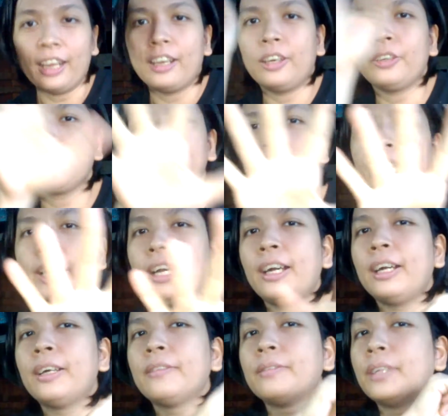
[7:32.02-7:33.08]
Okay,
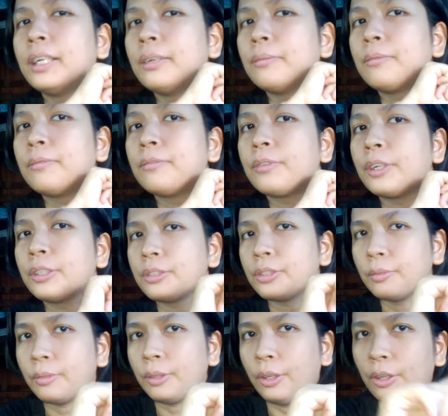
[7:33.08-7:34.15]
first
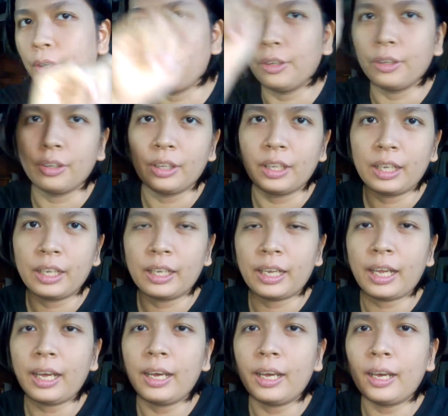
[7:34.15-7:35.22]
of all,
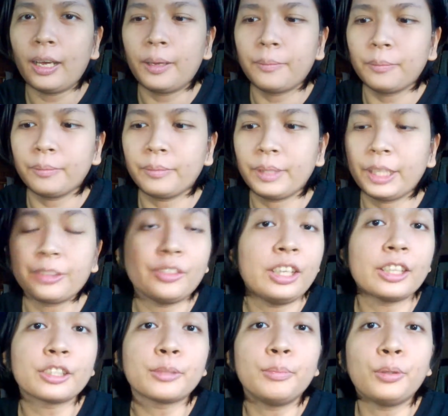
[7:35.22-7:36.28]
it
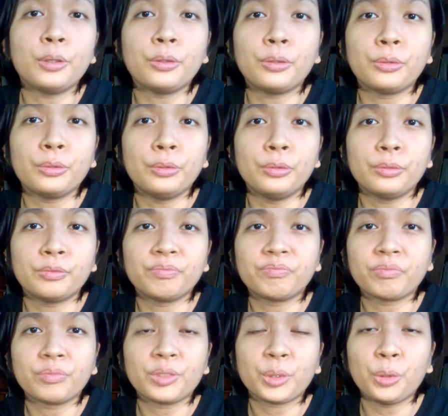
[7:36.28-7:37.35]
does blow
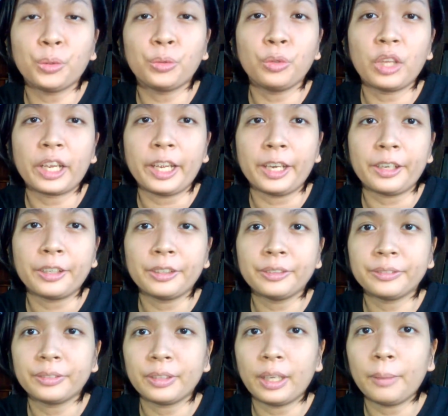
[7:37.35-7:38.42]
cool air,
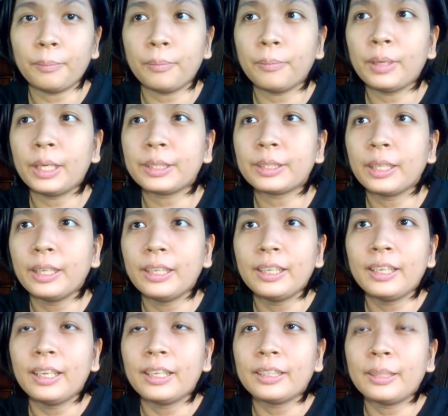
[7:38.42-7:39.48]
but
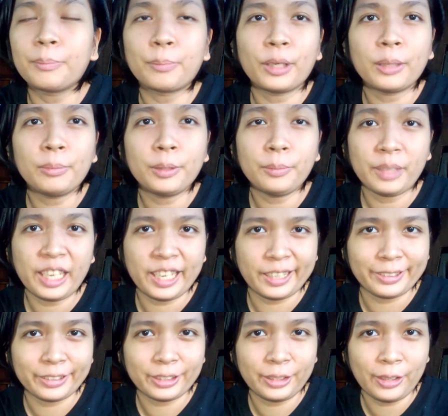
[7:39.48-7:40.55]
the problem
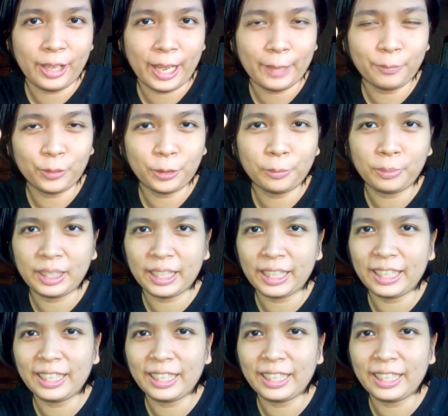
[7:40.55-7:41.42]
is you have to be